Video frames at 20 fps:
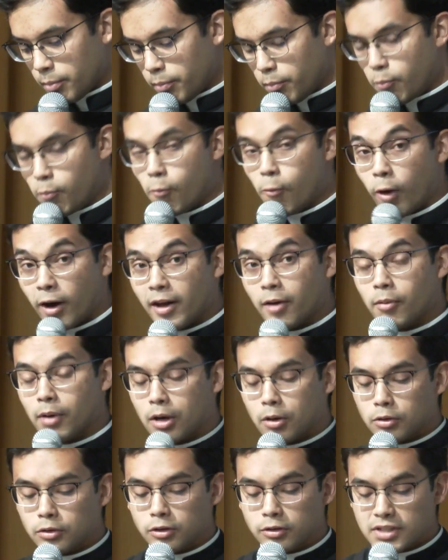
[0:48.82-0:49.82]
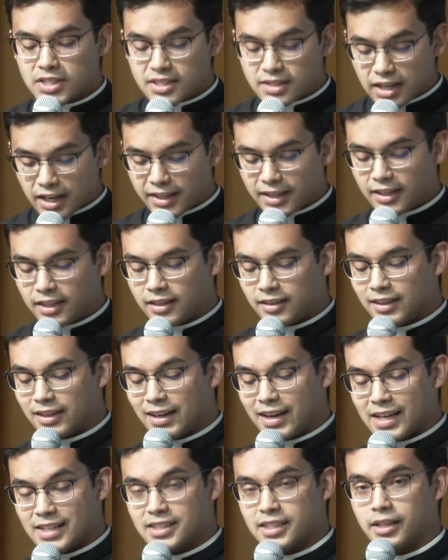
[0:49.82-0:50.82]
What about to study the
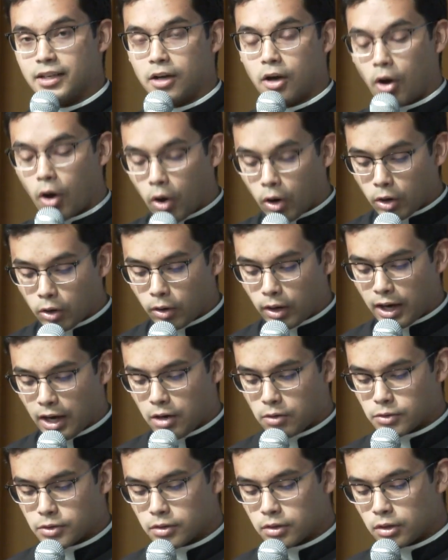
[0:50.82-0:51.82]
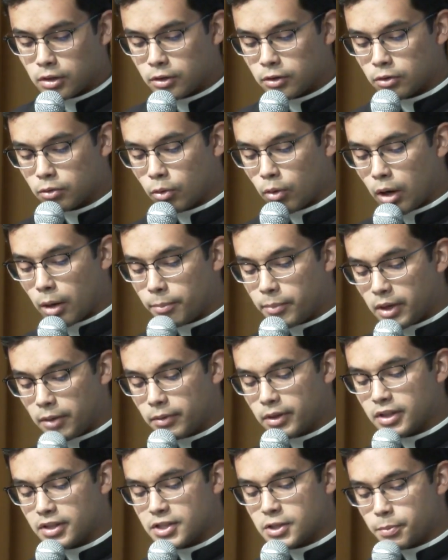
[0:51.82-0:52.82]
Nazi Holocaust through a vivid
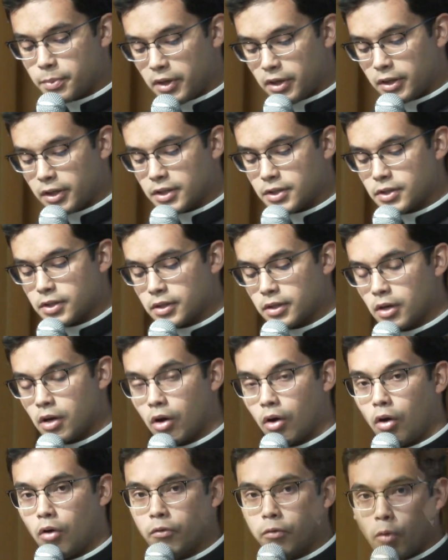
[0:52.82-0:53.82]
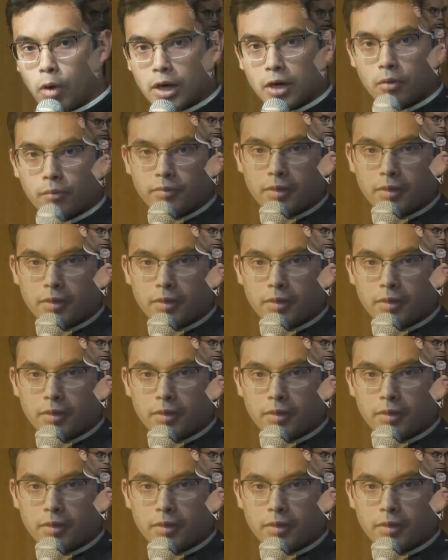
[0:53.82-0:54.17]
experience of one of the